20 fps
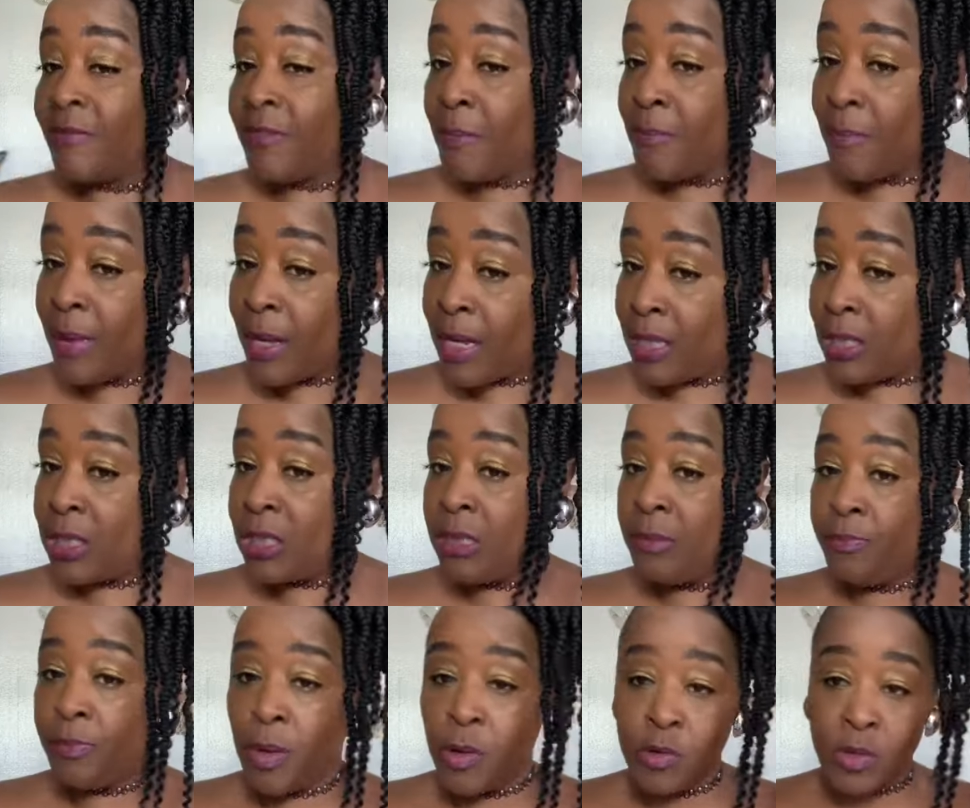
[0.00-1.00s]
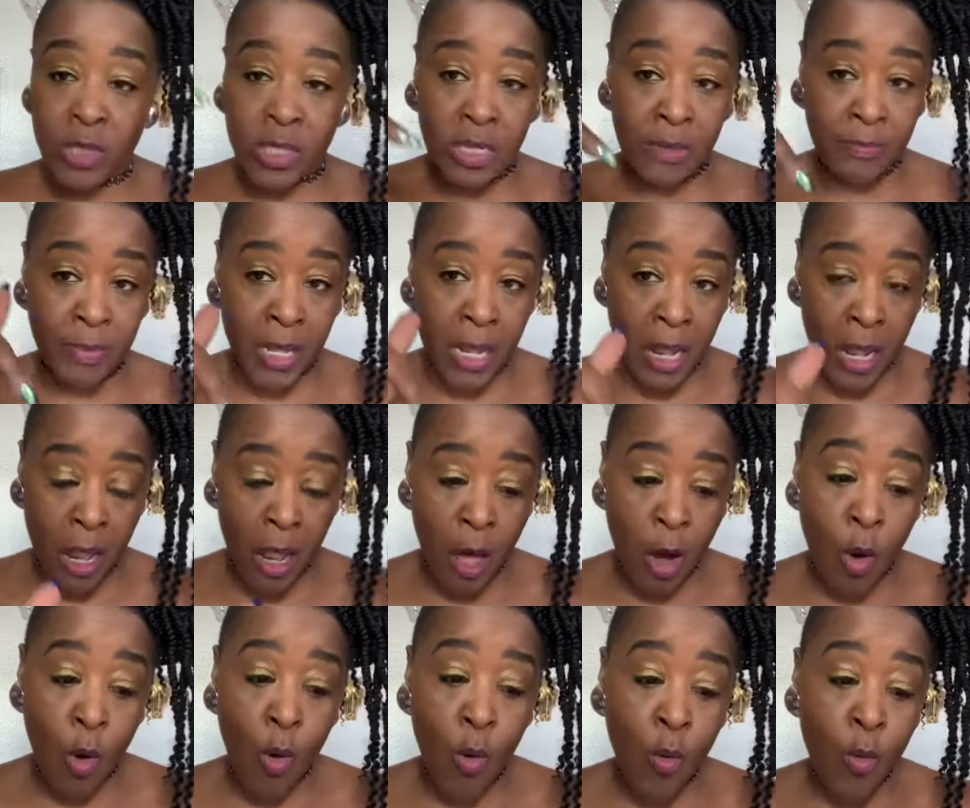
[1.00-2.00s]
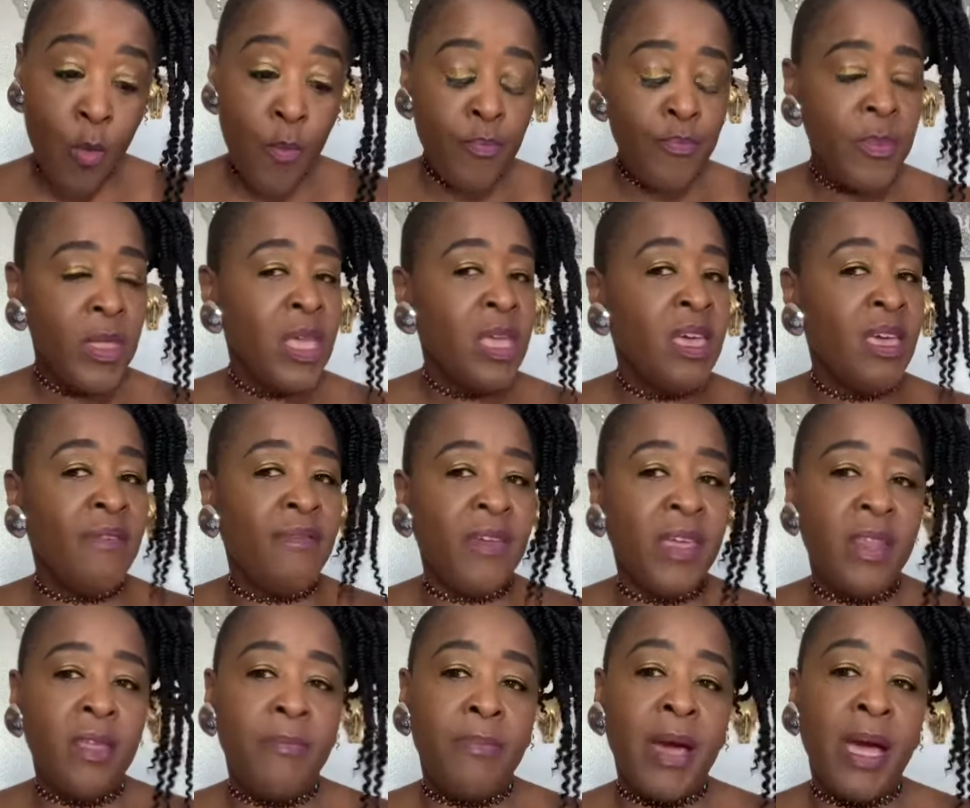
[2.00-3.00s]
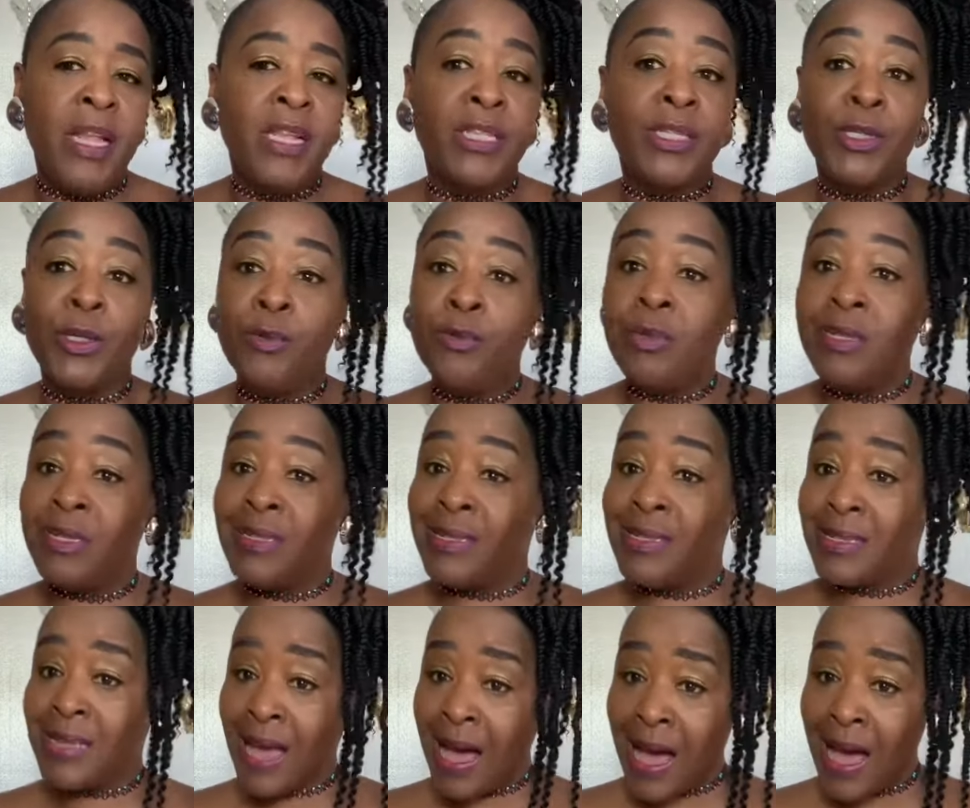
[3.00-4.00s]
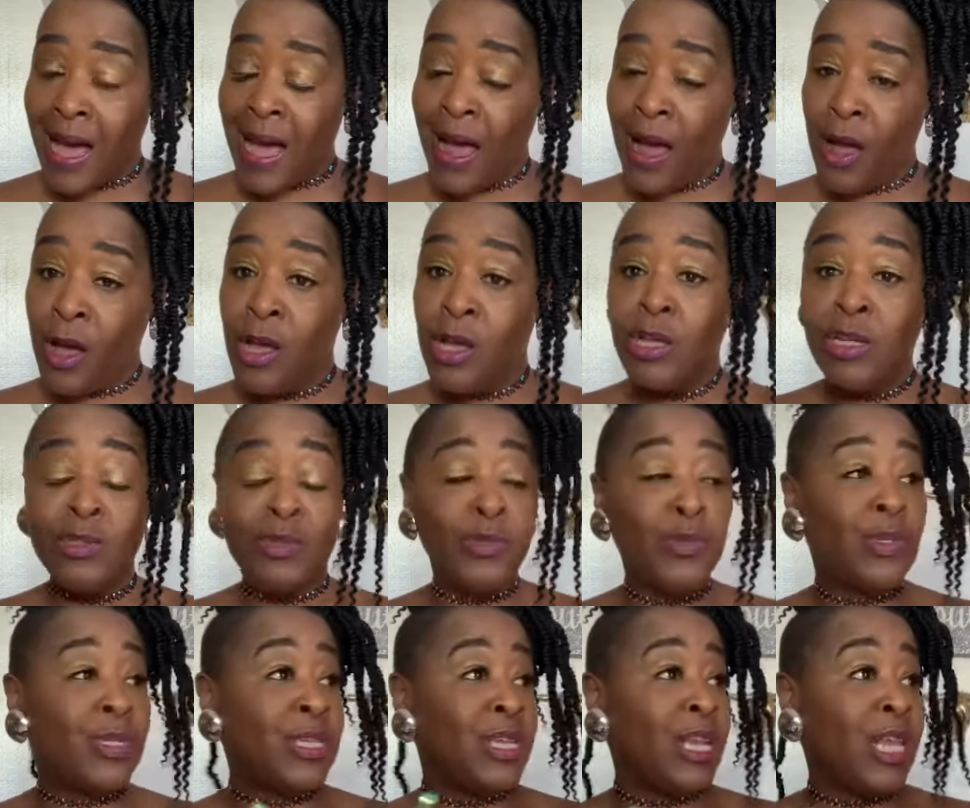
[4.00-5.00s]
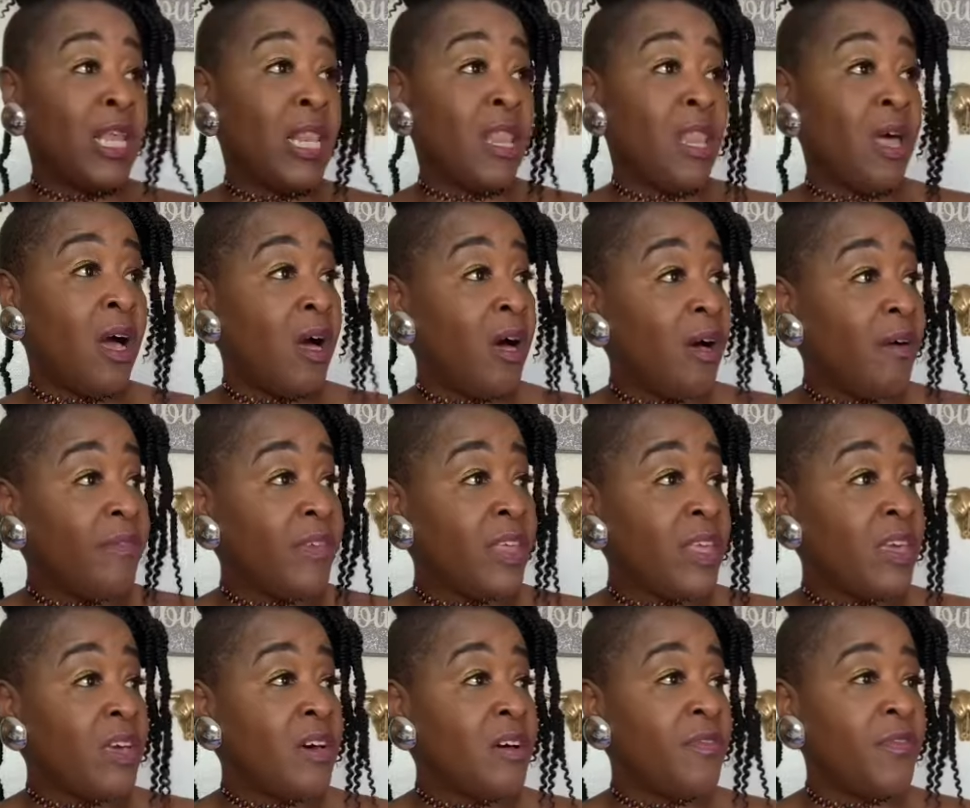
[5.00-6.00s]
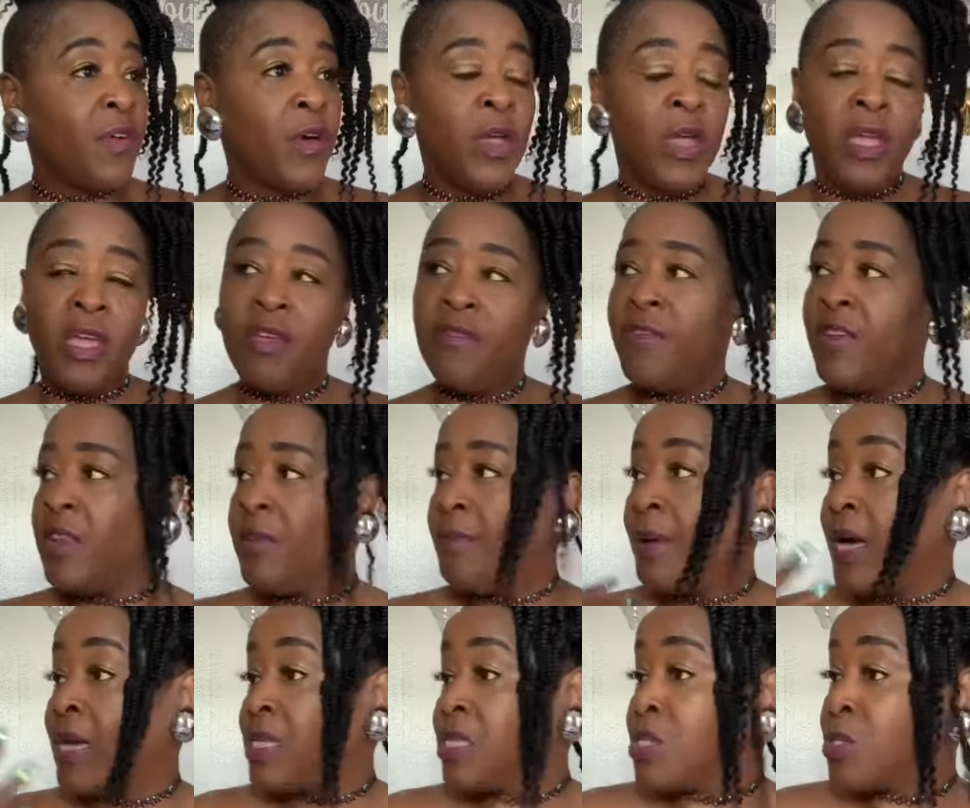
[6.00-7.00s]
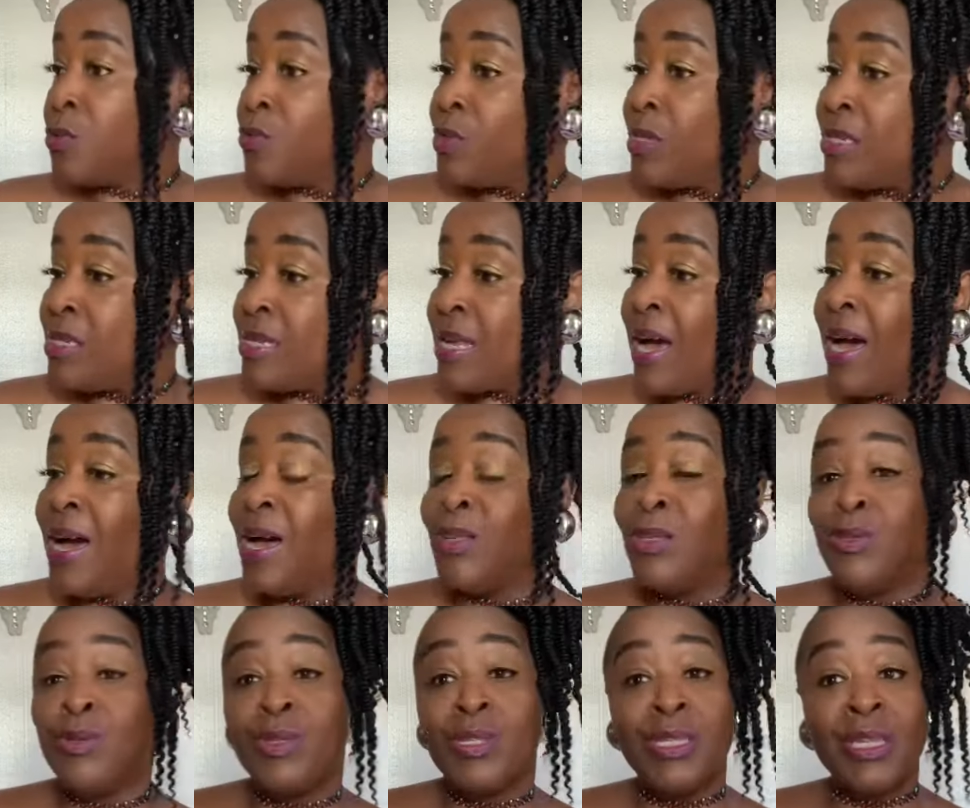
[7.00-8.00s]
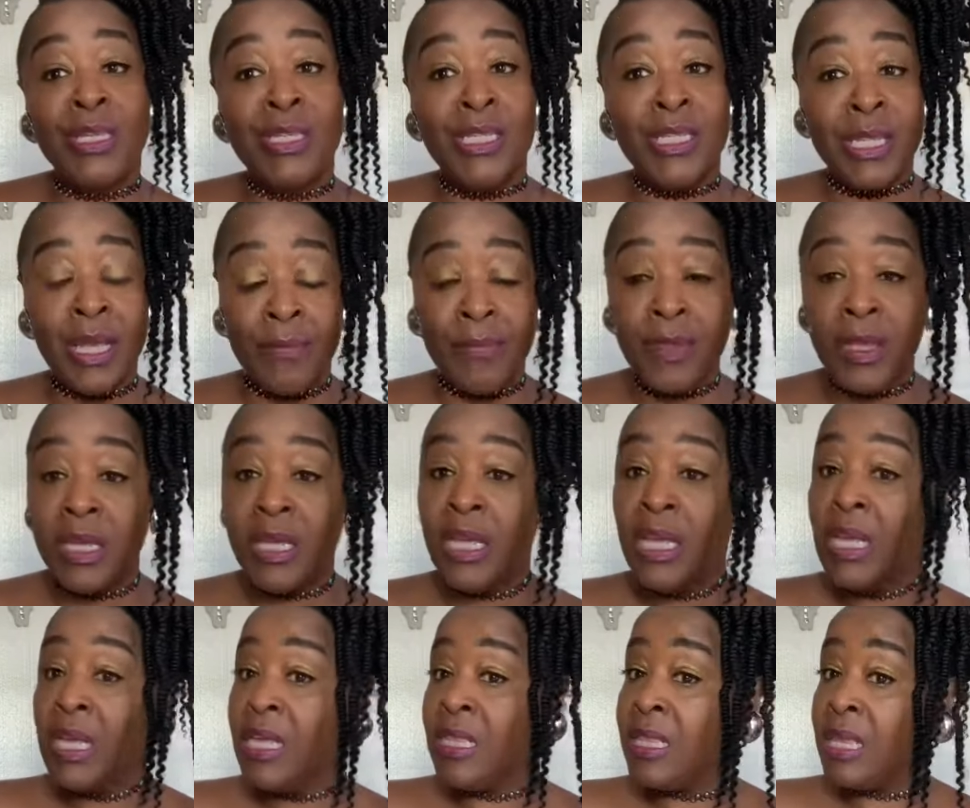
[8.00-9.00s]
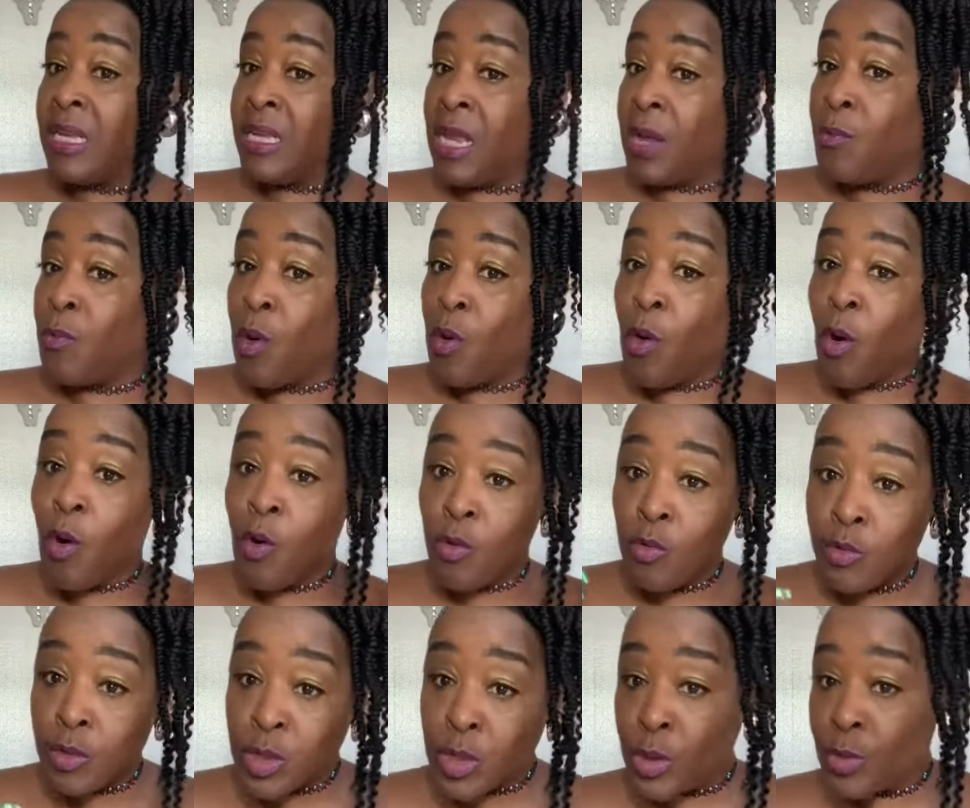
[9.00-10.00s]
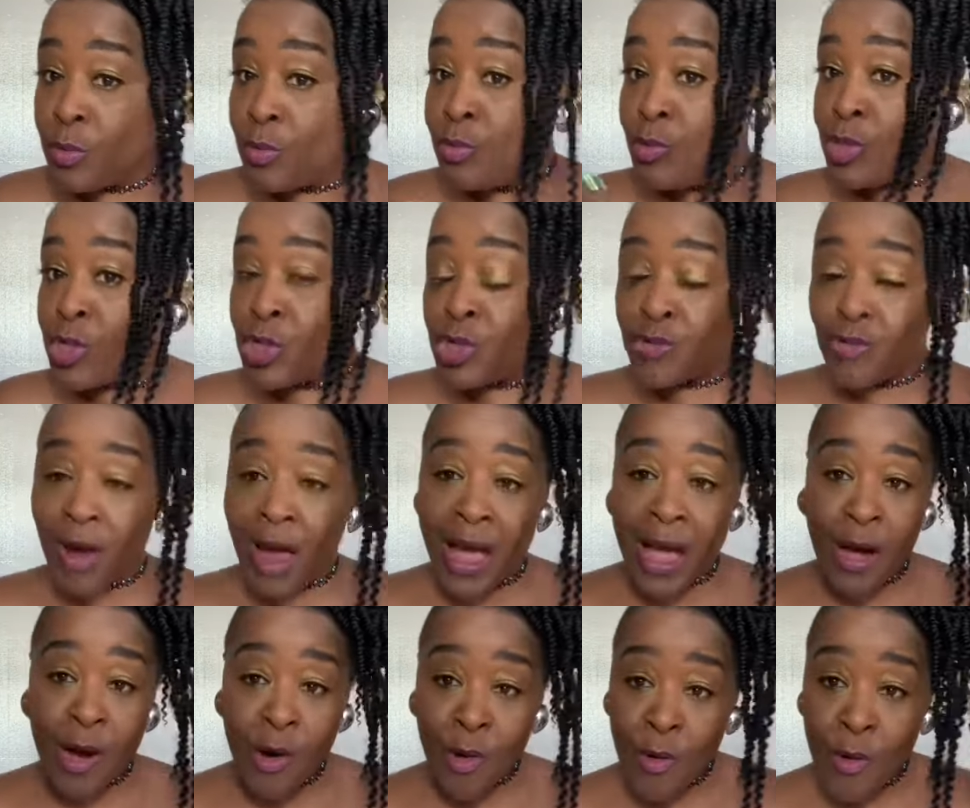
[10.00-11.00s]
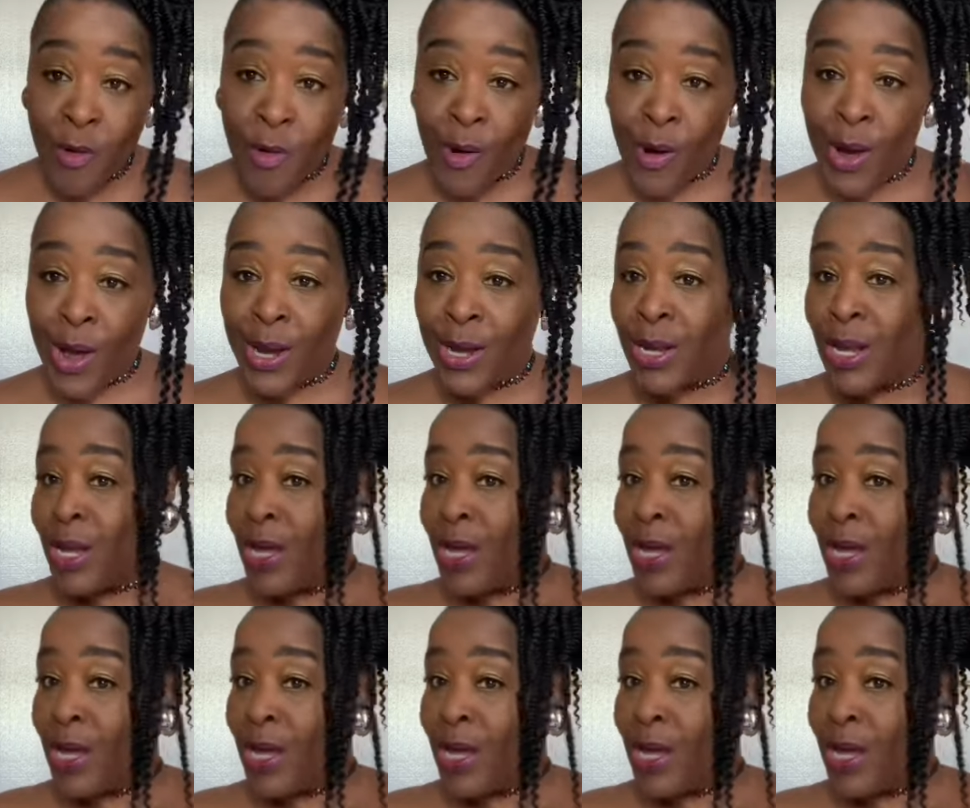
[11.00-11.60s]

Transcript: information posted below. If anybody so desire to send a love gift, if anybody so desire to send something that they want old school to try on,